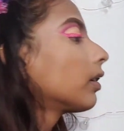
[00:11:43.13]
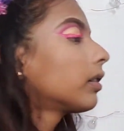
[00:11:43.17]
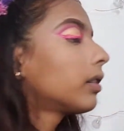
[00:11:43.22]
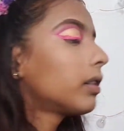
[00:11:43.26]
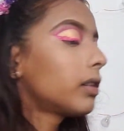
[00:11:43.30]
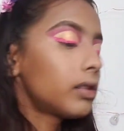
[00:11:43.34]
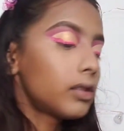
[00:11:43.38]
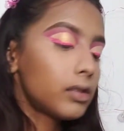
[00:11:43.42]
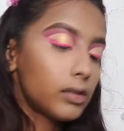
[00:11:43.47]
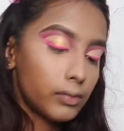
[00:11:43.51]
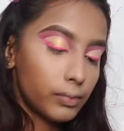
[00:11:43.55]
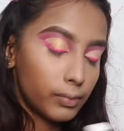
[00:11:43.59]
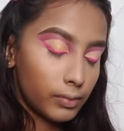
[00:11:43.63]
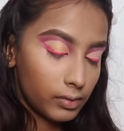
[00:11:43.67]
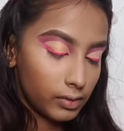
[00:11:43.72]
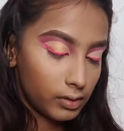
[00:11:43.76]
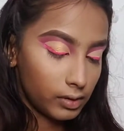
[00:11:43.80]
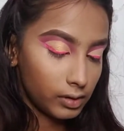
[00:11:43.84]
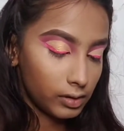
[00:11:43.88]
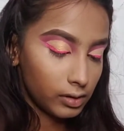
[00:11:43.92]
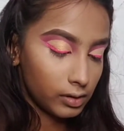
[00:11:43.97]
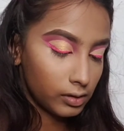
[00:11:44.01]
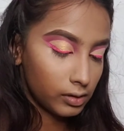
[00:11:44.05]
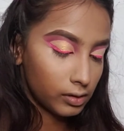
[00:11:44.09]
This
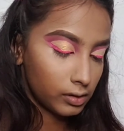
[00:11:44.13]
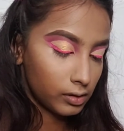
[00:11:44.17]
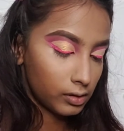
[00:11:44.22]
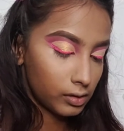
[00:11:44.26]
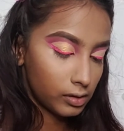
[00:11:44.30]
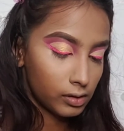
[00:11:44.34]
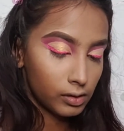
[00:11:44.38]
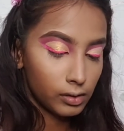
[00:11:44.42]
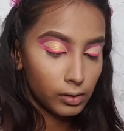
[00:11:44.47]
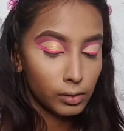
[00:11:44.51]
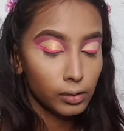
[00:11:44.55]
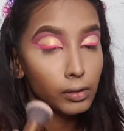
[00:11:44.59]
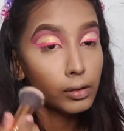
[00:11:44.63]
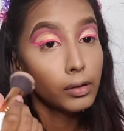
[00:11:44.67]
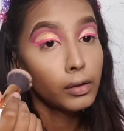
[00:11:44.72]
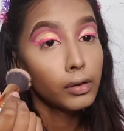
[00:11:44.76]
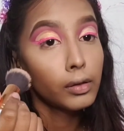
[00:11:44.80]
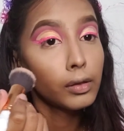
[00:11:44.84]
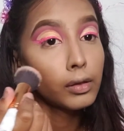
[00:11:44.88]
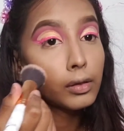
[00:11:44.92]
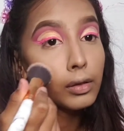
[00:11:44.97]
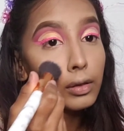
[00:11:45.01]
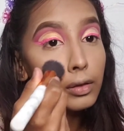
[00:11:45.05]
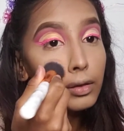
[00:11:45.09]
blush,
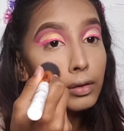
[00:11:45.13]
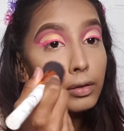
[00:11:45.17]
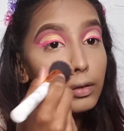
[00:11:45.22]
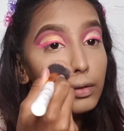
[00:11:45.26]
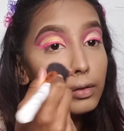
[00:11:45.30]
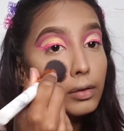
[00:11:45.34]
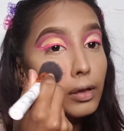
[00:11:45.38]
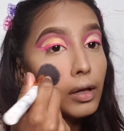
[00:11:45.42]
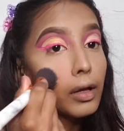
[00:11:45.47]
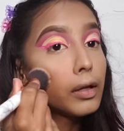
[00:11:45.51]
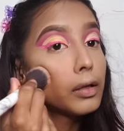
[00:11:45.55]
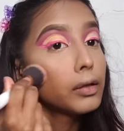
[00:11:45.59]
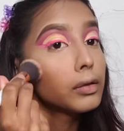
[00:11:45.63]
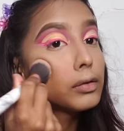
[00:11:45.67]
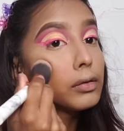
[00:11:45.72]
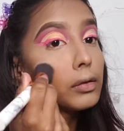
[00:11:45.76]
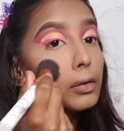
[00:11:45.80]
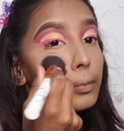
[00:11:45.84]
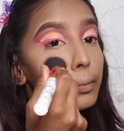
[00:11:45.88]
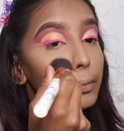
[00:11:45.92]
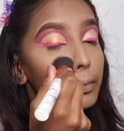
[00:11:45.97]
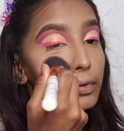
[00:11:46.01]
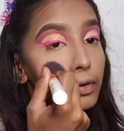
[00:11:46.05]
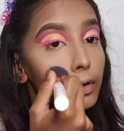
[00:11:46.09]
add
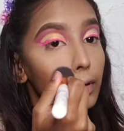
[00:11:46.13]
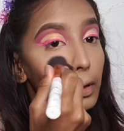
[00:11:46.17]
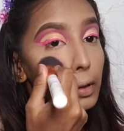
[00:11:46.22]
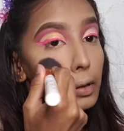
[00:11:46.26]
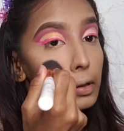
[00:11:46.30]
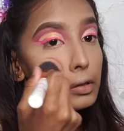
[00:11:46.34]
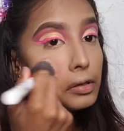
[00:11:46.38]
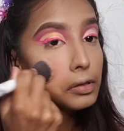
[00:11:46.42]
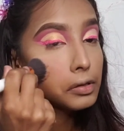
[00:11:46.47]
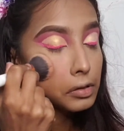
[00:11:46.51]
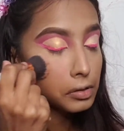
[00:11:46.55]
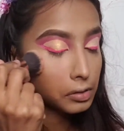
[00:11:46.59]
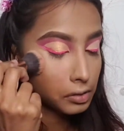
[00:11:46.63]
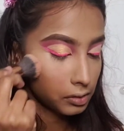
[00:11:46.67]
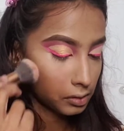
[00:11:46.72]
some blush.